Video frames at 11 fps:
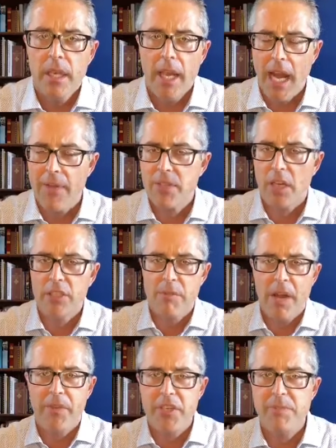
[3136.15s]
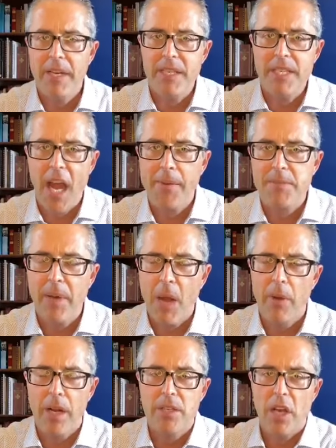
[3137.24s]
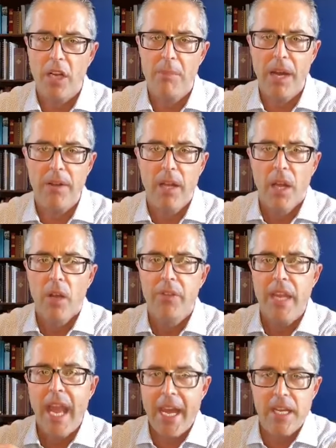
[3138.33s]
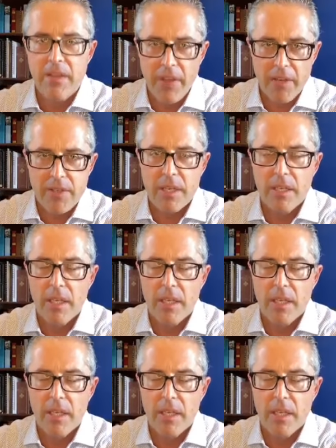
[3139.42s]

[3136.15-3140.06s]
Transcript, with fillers: and I've talked about this many times, but I want to talk about the end of it